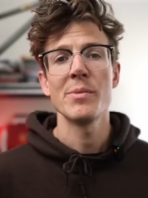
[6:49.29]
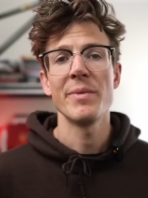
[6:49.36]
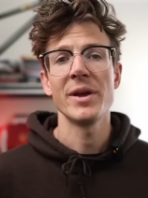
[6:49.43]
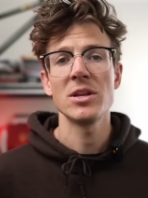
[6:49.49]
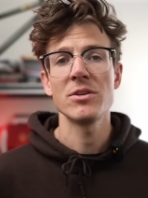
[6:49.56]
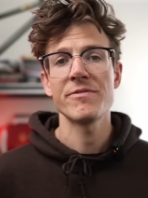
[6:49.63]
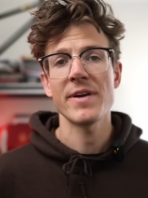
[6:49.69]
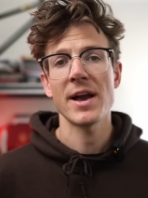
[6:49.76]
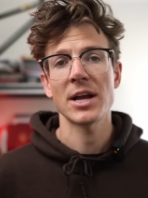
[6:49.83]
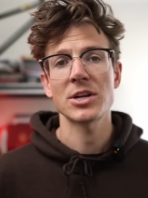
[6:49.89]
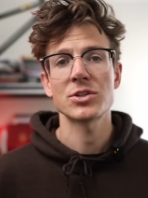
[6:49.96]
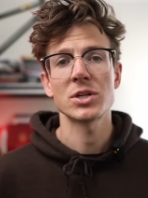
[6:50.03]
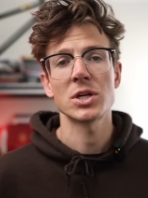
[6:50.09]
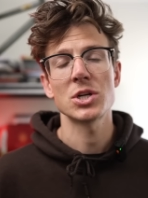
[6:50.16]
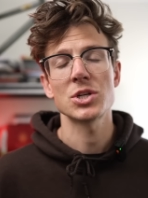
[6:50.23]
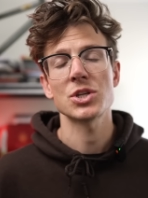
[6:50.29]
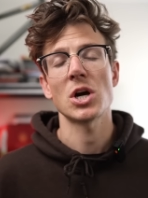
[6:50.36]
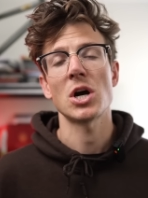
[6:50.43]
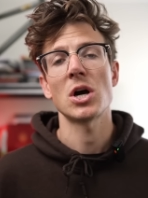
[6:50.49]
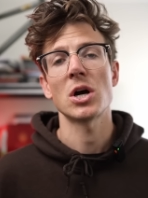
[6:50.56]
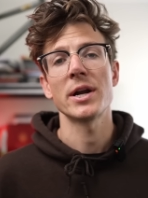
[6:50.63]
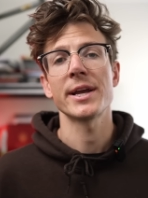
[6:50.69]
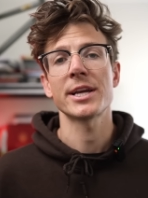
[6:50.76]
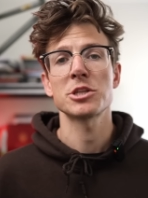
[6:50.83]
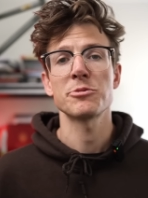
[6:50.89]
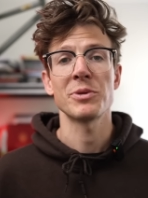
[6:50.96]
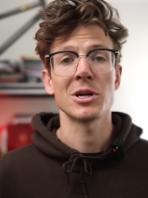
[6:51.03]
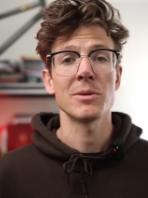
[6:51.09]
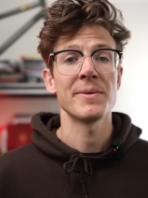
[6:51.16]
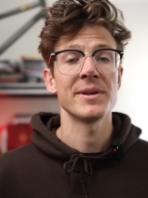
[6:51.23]
Manufacturers are
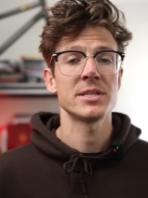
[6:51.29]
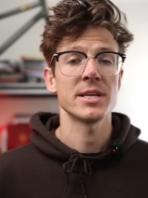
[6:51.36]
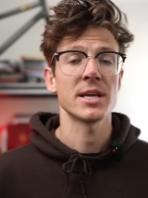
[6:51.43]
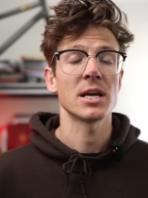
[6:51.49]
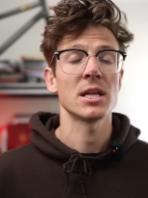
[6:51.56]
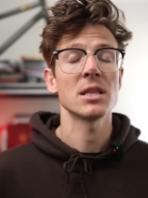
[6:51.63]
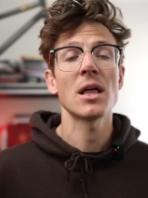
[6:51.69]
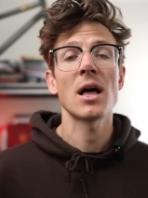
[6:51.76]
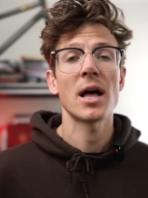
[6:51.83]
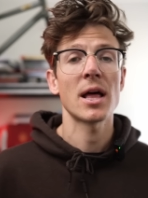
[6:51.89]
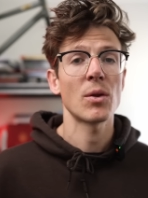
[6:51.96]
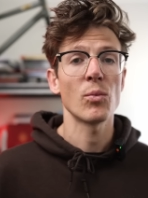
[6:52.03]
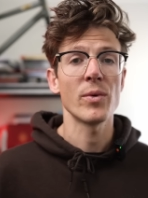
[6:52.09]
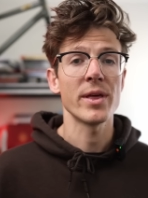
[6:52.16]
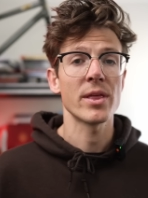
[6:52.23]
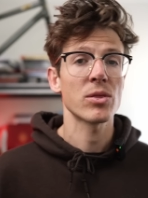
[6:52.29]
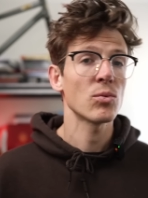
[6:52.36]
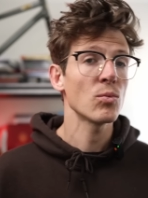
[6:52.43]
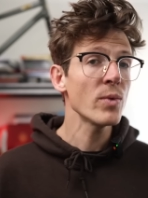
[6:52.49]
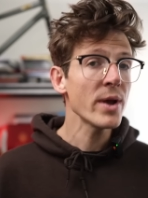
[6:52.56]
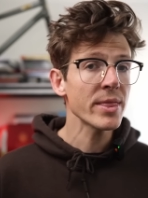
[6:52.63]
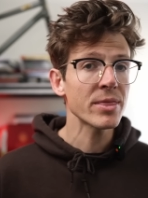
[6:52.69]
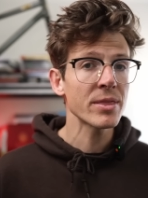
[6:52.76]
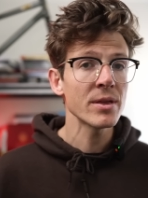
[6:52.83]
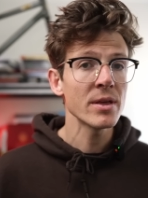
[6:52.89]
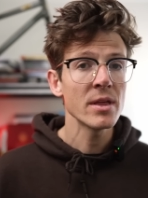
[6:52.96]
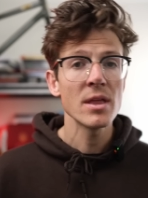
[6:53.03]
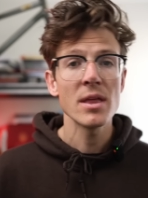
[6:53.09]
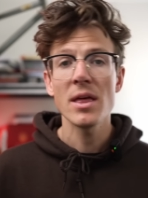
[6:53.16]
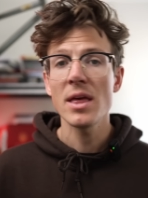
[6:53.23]
experimenting a lot with width,
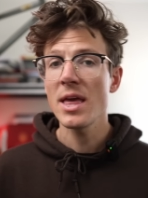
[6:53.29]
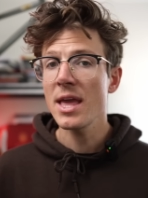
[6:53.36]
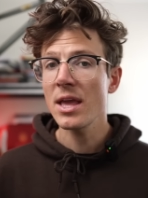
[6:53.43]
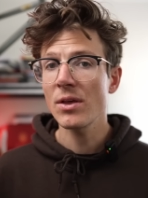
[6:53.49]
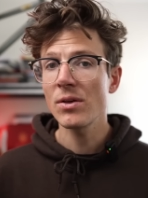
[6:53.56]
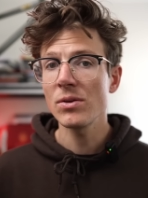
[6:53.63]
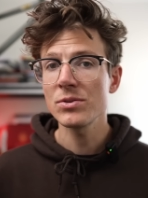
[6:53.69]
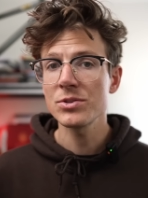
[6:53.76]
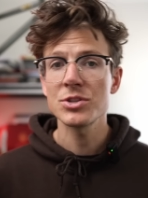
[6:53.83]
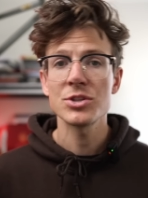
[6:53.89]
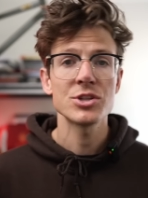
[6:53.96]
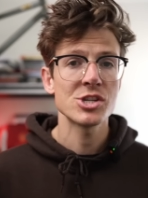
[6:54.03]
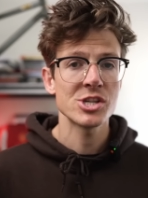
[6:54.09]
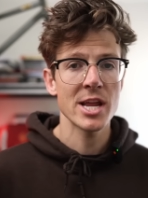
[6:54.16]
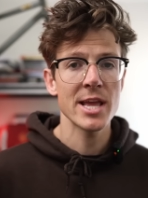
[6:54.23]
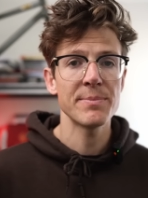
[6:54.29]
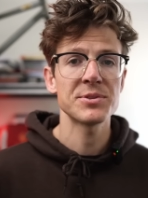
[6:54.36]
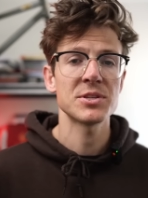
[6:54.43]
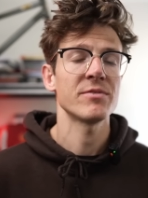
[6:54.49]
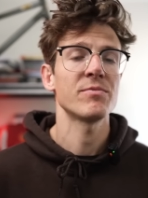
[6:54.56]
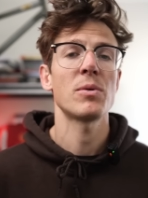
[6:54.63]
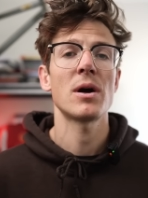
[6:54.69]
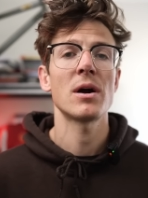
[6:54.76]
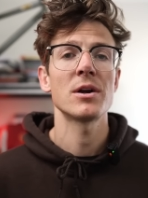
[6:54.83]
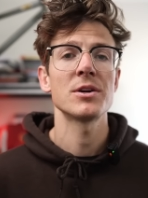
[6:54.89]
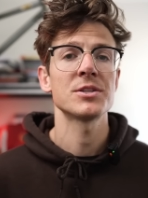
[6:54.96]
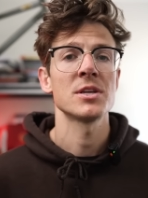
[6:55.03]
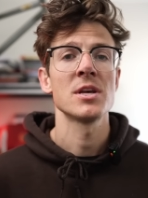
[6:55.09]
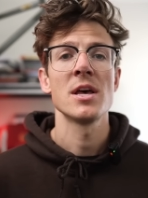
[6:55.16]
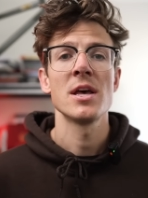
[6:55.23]
angles, shapes of
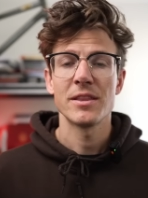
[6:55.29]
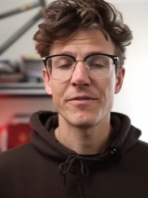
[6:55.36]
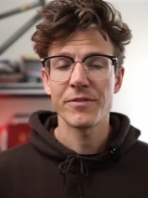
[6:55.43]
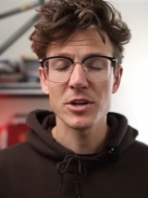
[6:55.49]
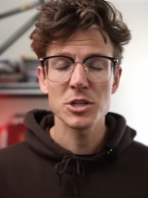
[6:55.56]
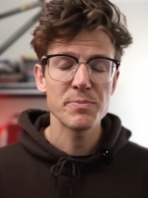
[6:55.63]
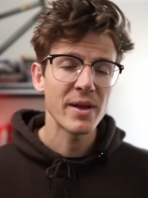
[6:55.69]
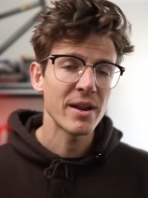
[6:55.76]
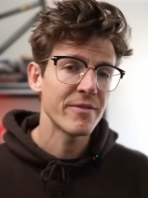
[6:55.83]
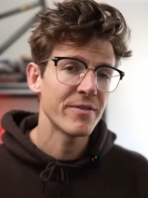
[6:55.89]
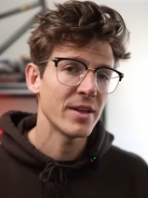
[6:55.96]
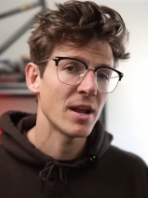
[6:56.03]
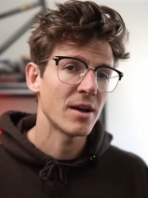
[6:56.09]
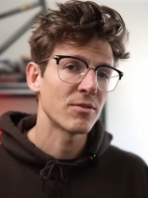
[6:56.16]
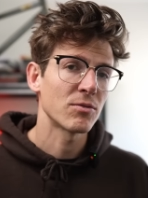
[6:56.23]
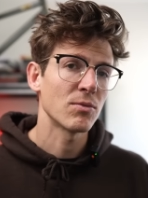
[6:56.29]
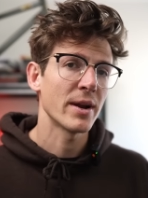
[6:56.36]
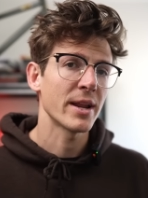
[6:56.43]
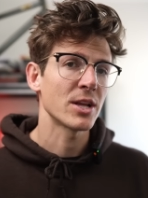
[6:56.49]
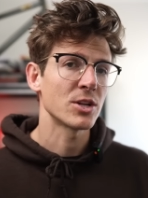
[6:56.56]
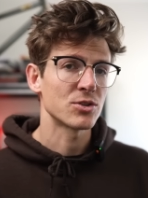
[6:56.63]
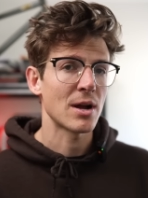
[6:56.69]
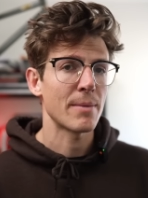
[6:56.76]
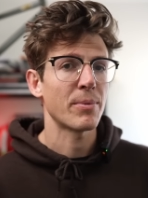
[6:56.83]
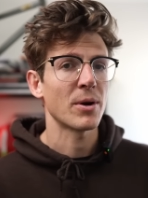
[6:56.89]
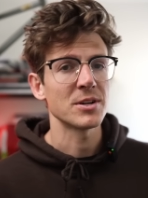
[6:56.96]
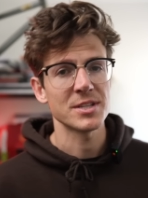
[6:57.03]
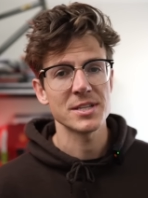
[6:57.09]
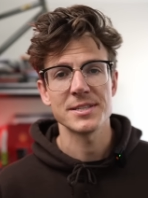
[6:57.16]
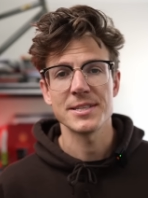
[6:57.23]
bars. The first benefit of running drop
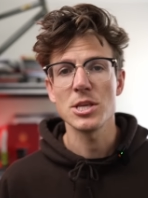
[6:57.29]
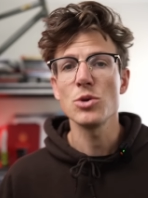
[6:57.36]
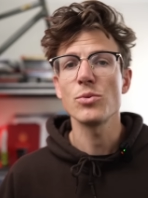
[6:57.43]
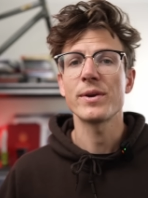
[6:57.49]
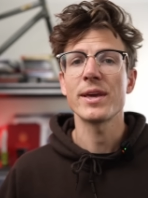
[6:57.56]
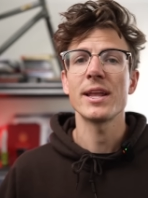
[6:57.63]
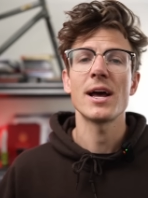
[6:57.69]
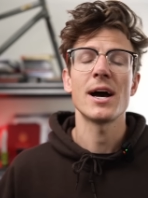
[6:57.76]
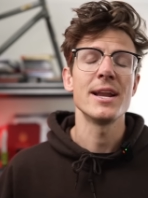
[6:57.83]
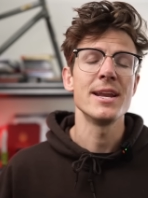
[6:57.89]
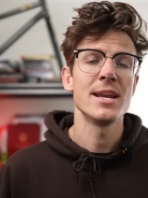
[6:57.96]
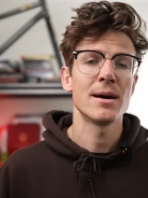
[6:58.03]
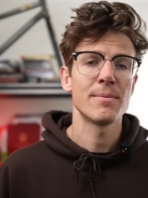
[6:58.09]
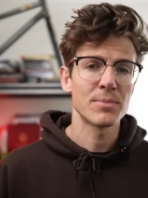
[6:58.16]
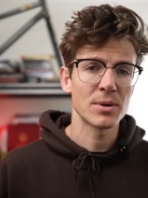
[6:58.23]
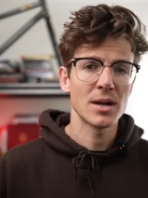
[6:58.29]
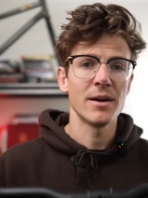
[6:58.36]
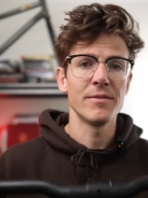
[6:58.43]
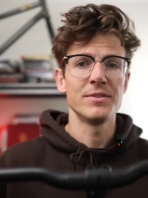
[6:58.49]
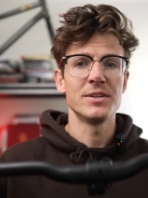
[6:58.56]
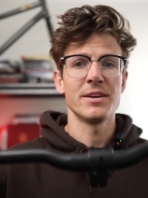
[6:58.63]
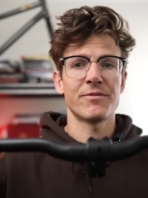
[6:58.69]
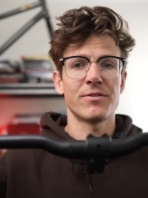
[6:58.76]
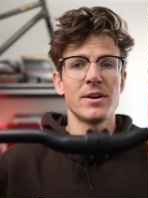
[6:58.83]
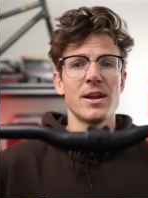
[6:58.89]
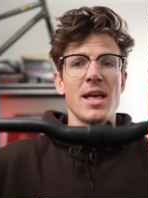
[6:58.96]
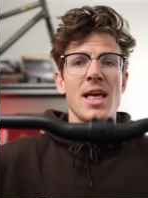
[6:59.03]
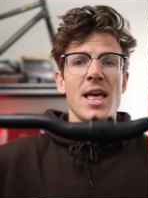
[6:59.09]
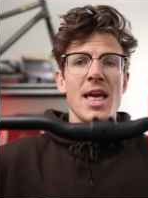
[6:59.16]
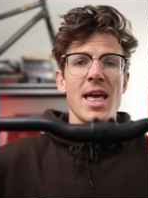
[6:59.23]
bars is that you get a number of different
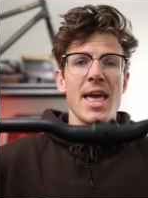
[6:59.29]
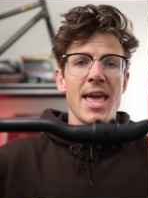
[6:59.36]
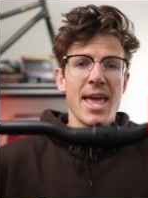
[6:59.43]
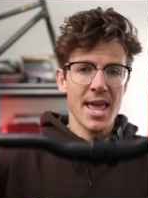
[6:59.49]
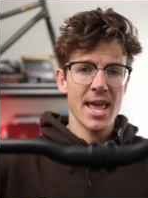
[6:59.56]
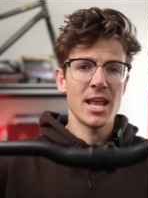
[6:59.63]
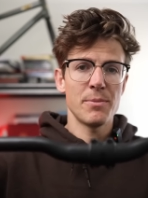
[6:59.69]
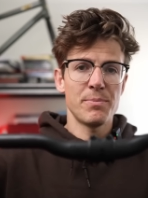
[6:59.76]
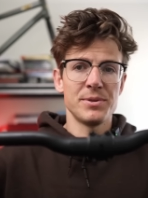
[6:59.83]
hand